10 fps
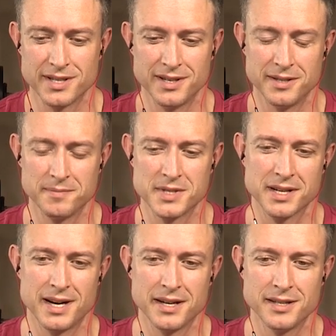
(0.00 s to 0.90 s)
to
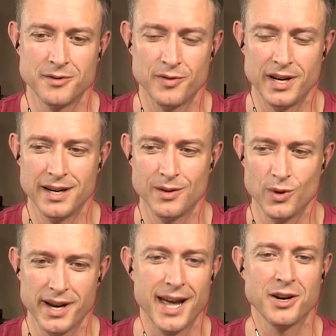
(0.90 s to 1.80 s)
kind of define
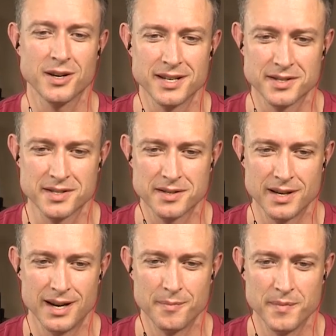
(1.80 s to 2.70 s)
what anarchist
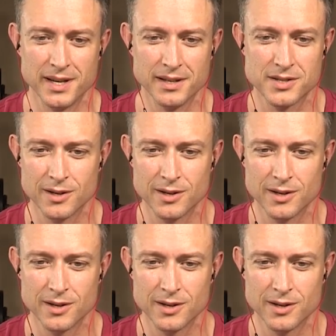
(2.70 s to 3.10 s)
means.